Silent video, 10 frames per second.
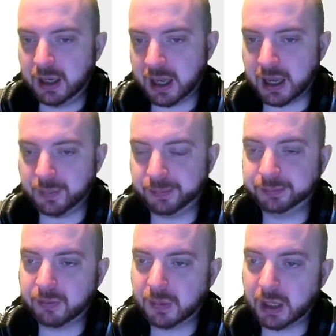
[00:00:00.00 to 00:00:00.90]

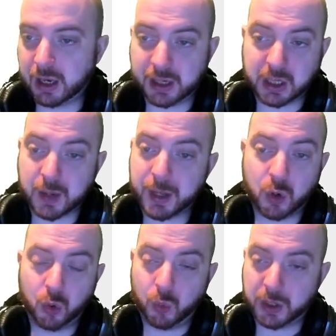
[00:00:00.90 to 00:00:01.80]
I think it's going to be
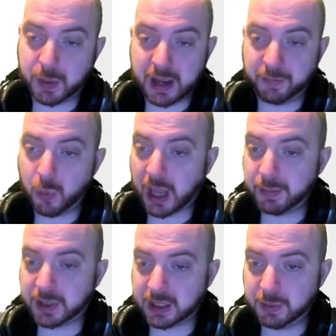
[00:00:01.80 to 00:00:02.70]
cool once we have more
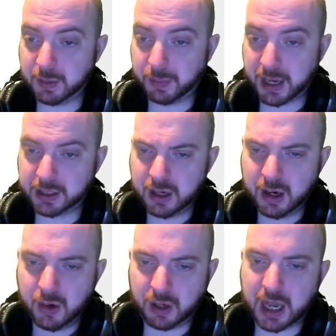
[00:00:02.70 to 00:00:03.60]
game systems in place.
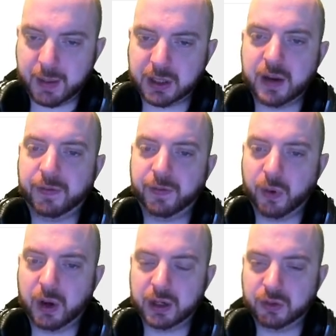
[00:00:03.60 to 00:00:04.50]
Reclaimer's only
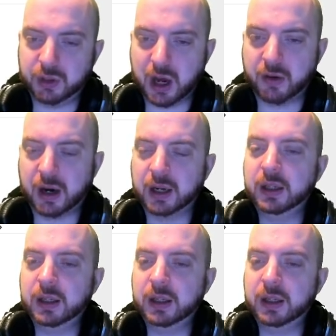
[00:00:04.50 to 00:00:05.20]
400 Dara,